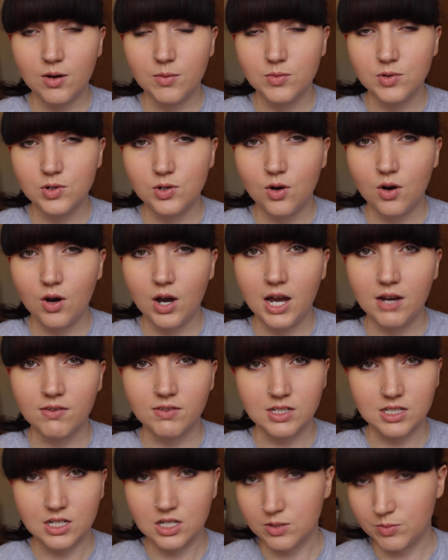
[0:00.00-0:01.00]
I'm not
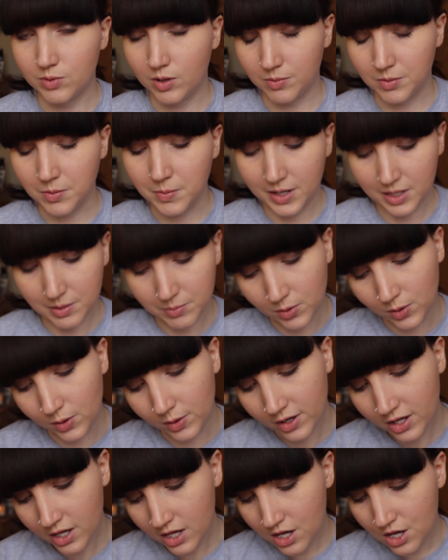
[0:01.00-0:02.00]
having such a problem anymore.
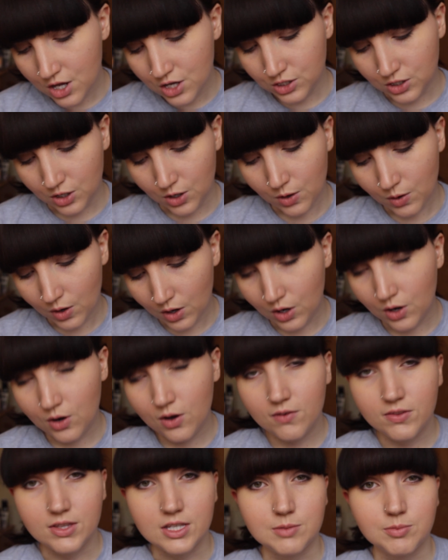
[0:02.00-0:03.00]
So a
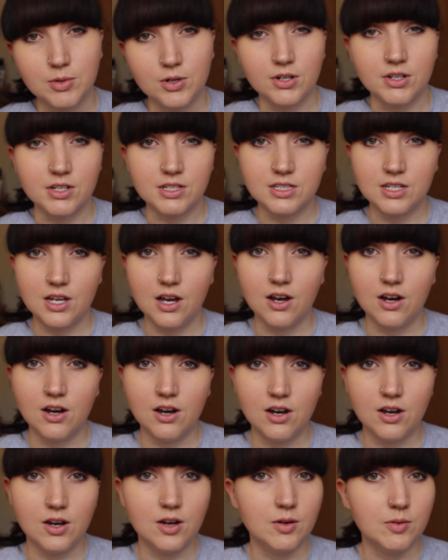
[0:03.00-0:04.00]
lot of these products
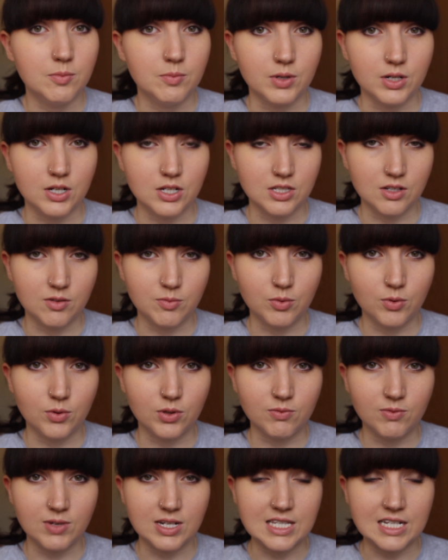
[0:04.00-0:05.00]
are because I've bought
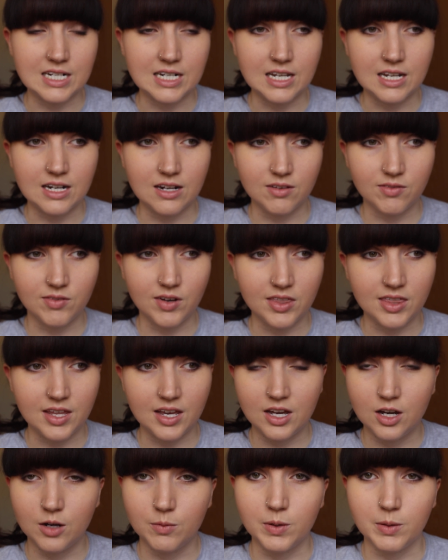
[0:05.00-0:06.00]
them recently and I find they're
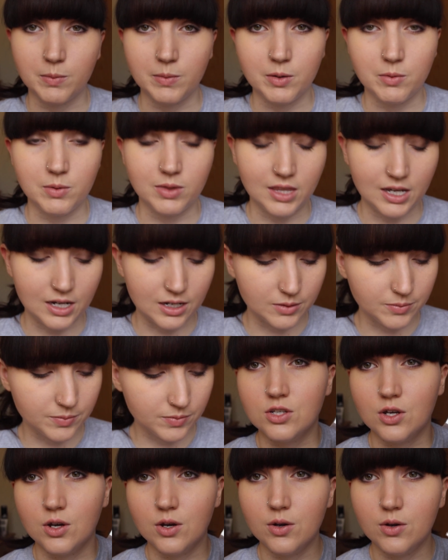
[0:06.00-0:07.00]
helping me with that.
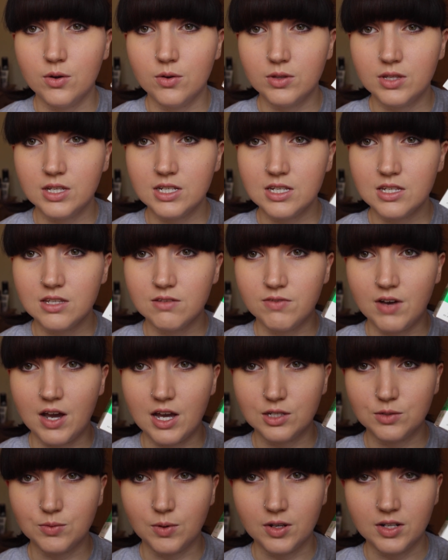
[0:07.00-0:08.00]
So this is the
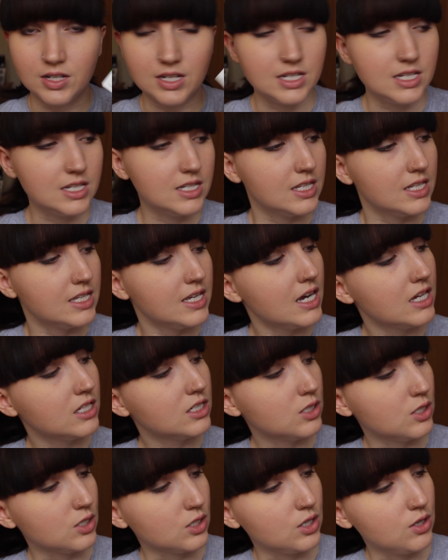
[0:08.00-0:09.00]
first one. This is the
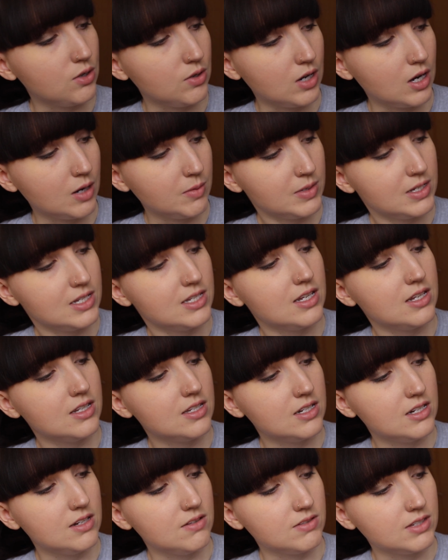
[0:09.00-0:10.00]
Yes to Cucumbers
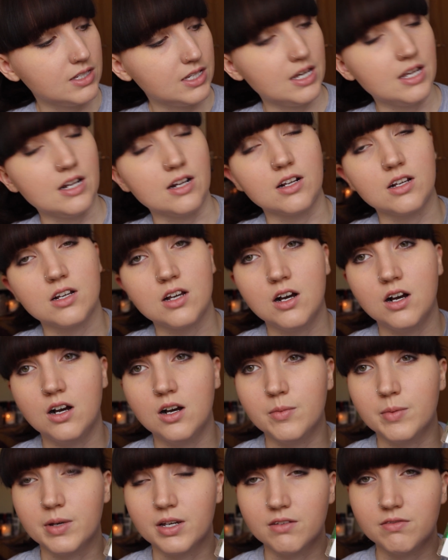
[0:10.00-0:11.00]
Sensitive Skin
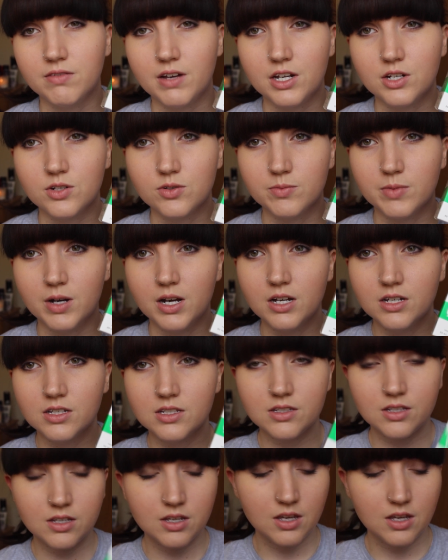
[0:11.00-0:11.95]
Calming Facial Mask.